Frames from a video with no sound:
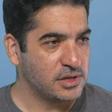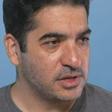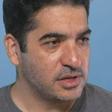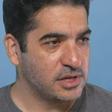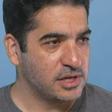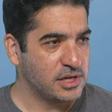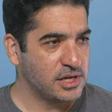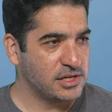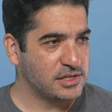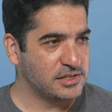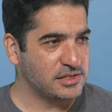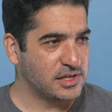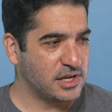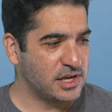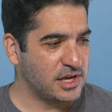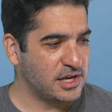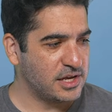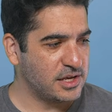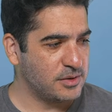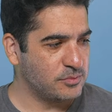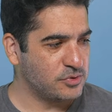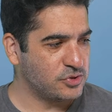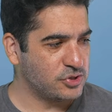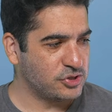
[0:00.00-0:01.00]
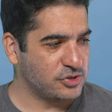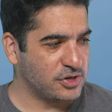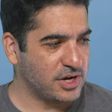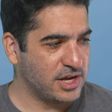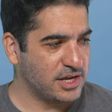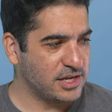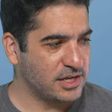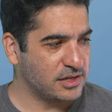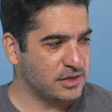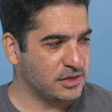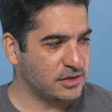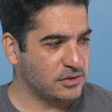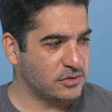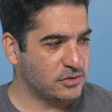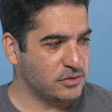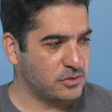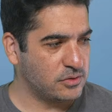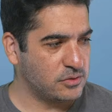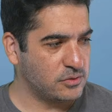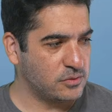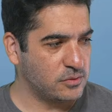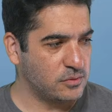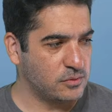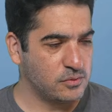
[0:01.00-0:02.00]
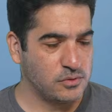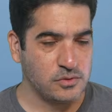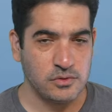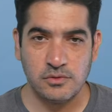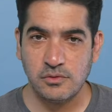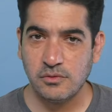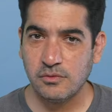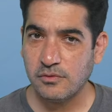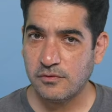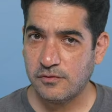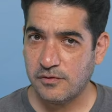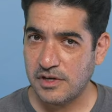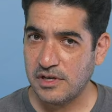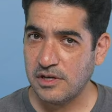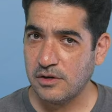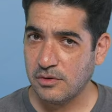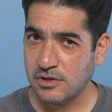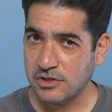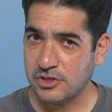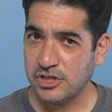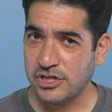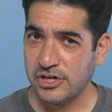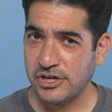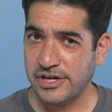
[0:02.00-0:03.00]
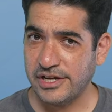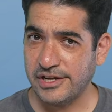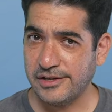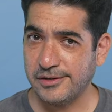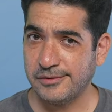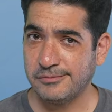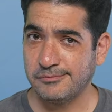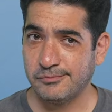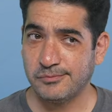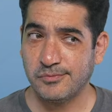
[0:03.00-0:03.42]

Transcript: as I am trying to do video engineering